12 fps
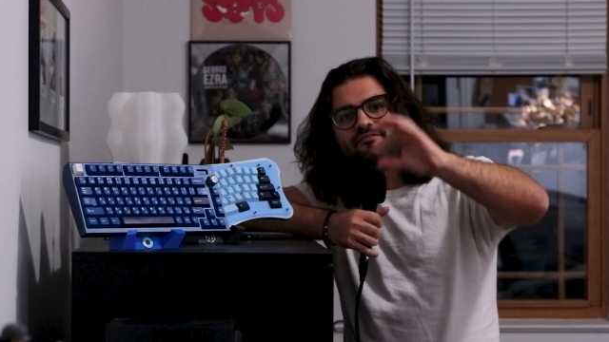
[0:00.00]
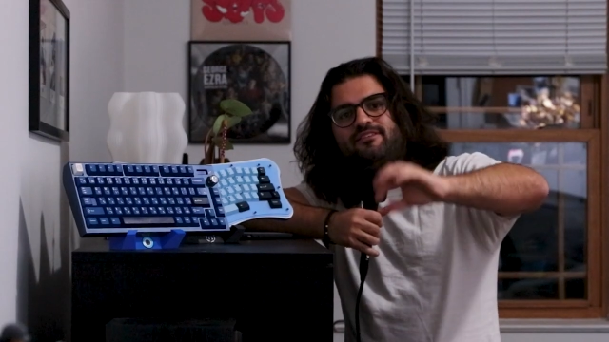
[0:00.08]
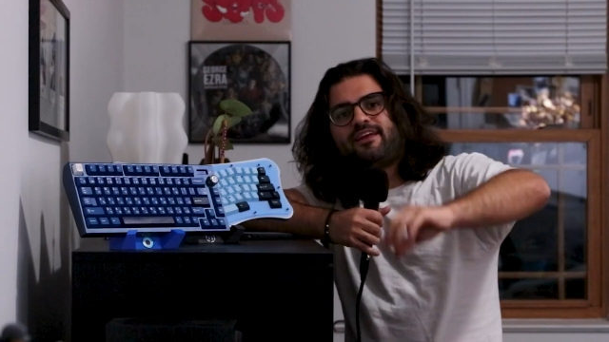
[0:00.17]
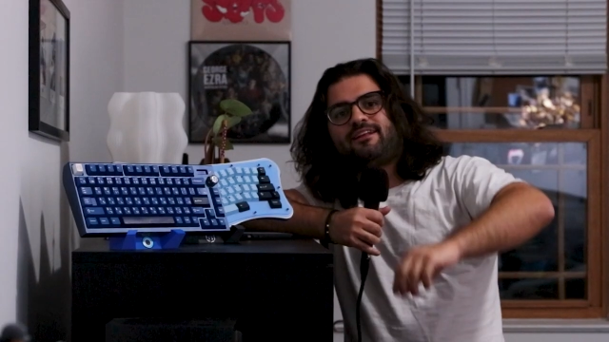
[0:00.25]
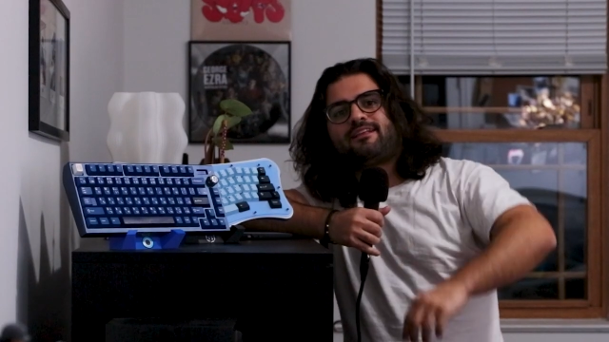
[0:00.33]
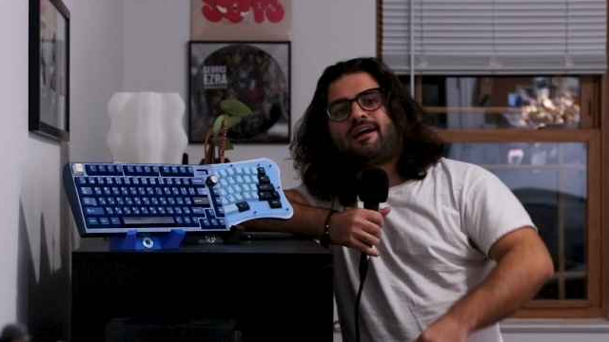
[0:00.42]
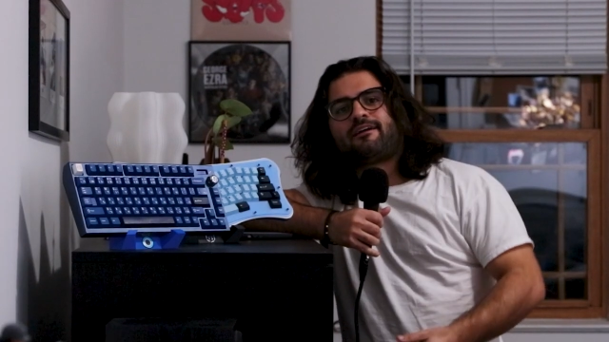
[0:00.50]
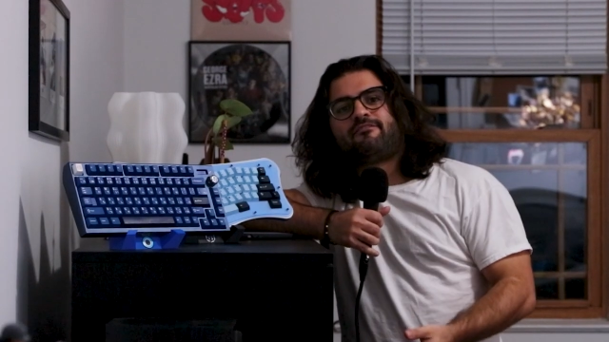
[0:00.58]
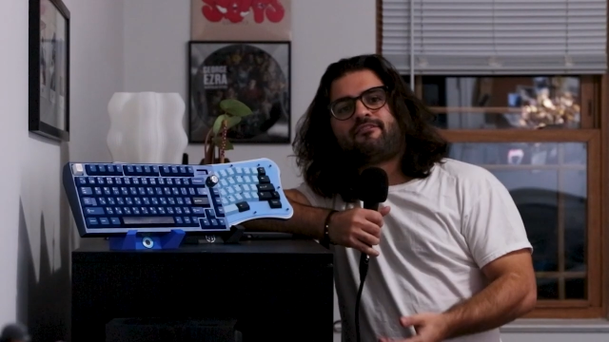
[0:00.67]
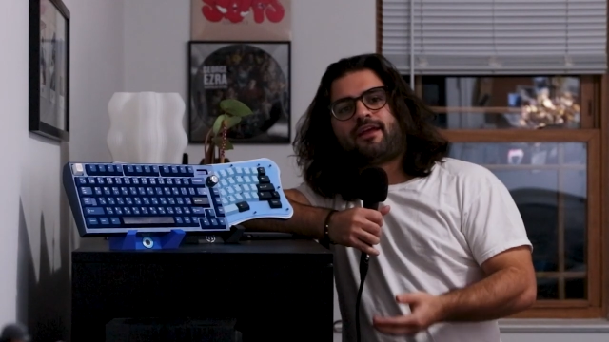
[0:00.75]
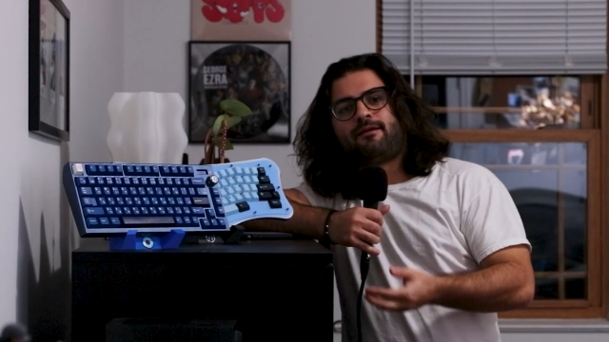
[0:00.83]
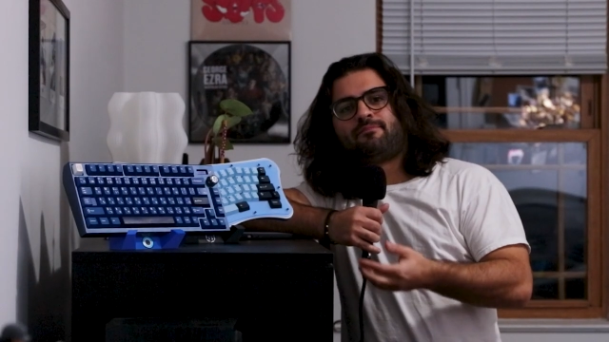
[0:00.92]
of TikTok
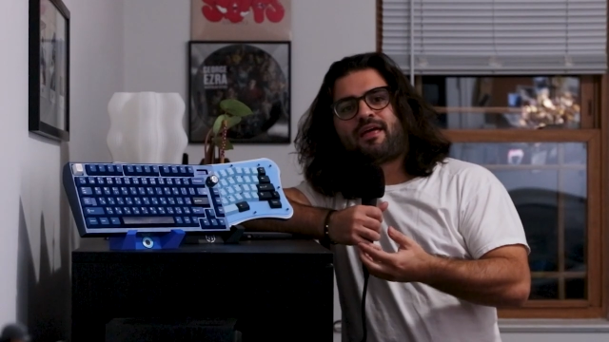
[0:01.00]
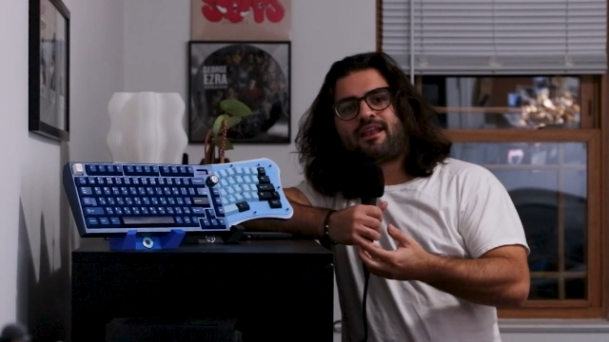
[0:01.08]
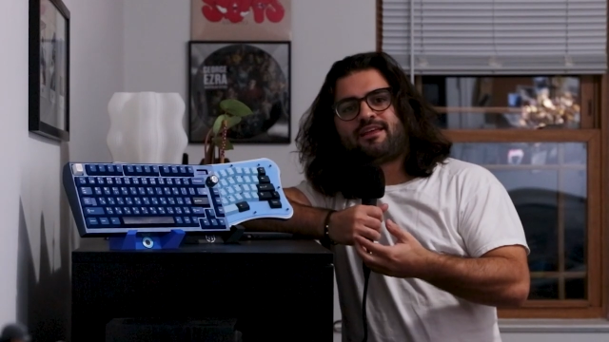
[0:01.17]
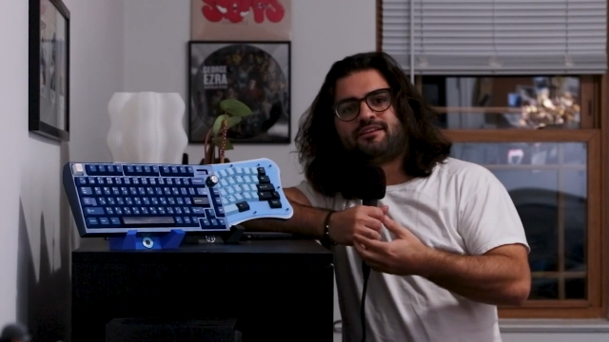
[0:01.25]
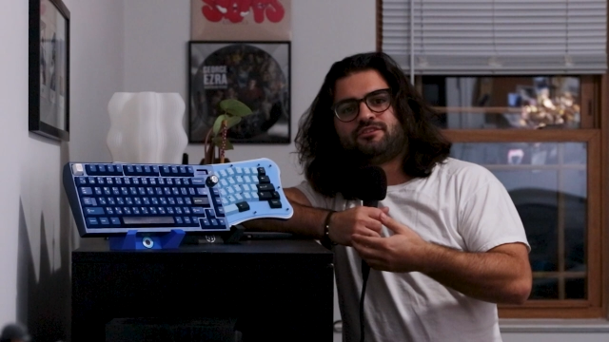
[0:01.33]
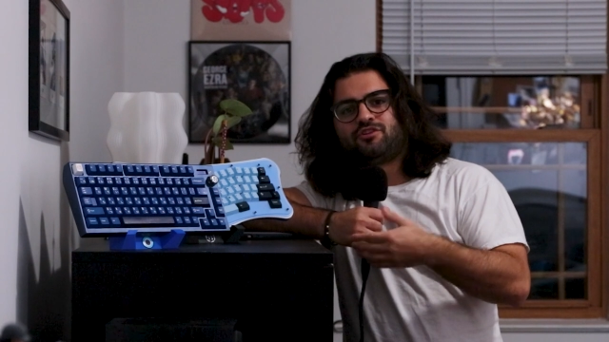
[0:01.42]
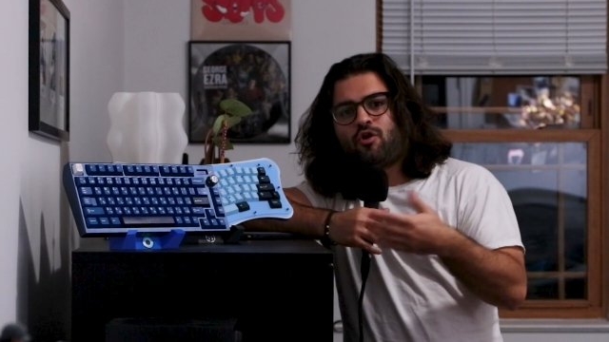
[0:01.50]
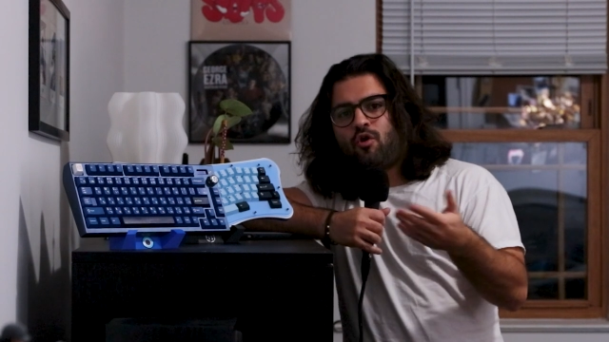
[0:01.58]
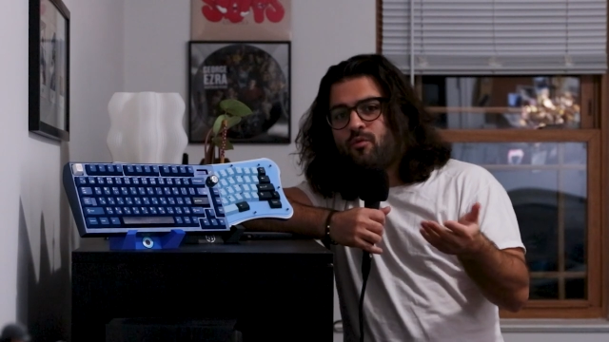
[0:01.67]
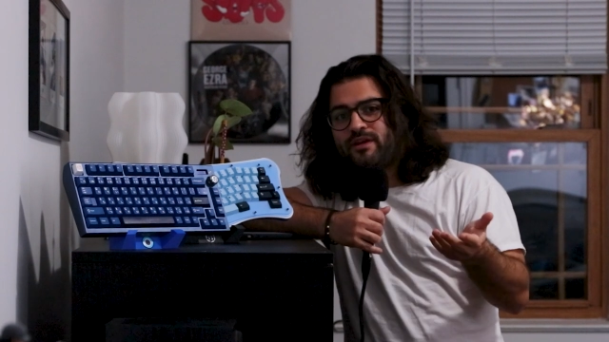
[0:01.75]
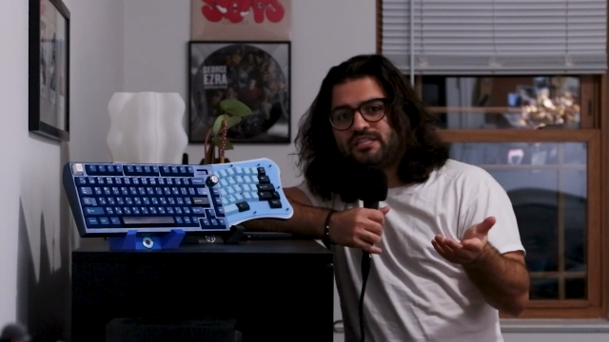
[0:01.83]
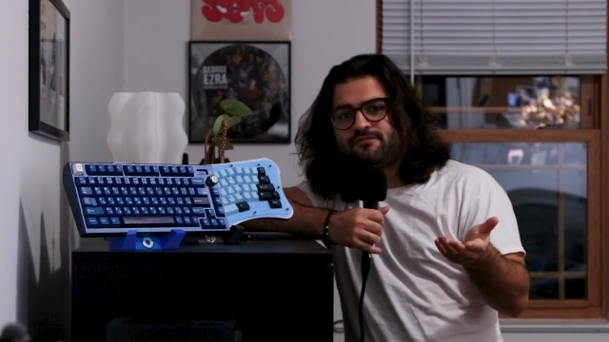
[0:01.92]
fame that is
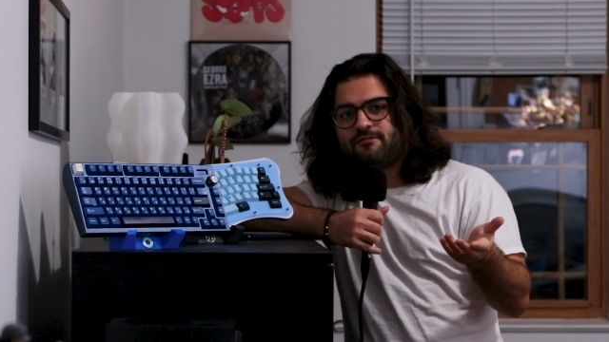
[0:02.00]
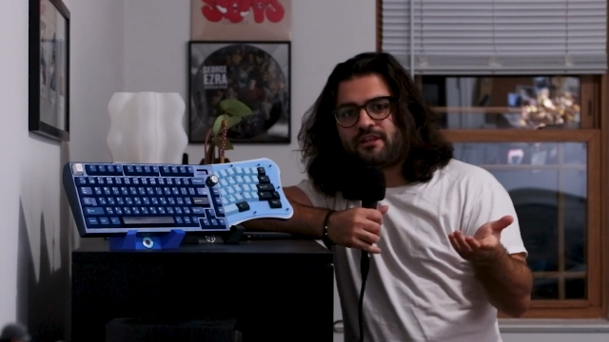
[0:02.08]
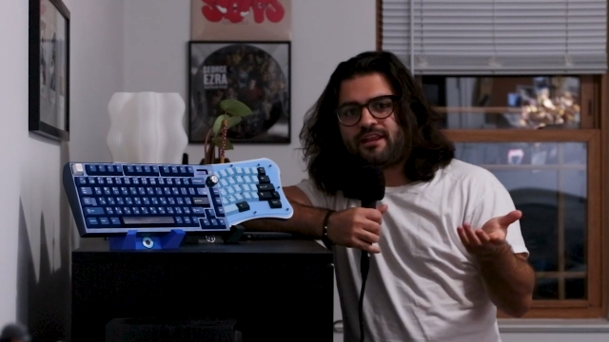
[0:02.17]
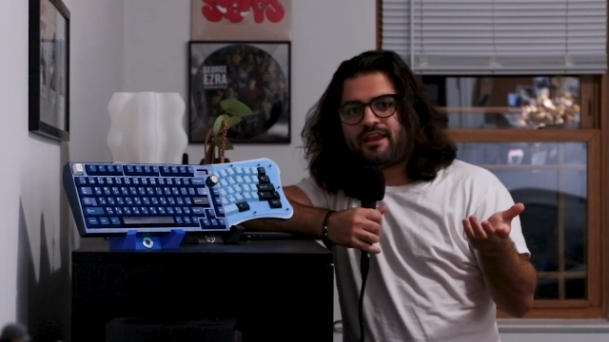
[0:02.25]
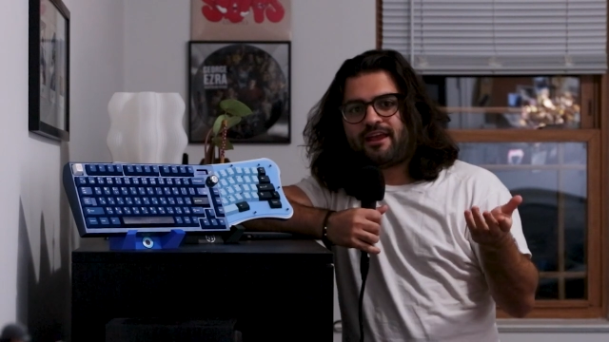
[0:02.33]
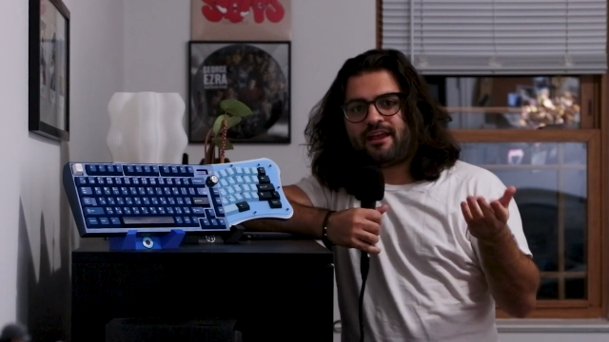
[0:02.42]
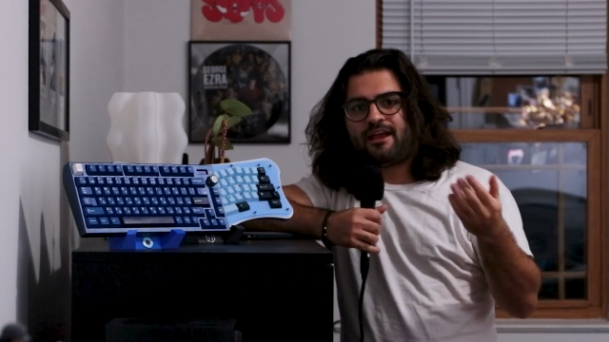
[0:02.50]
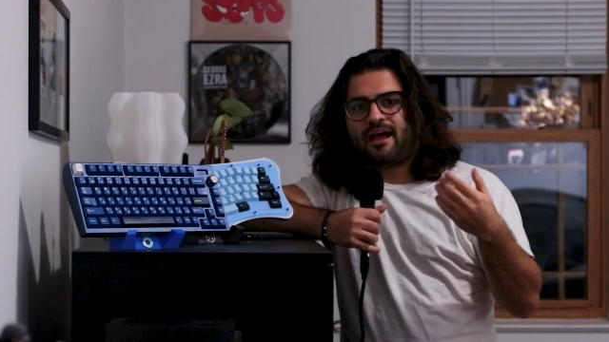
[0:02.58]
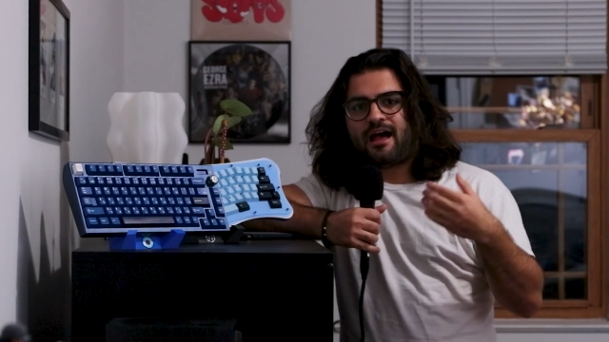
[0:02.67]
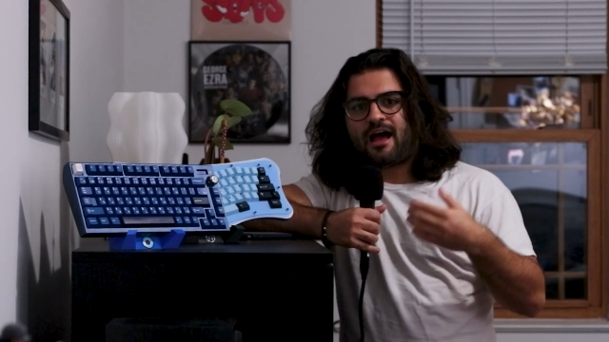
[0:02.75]
always fleeting,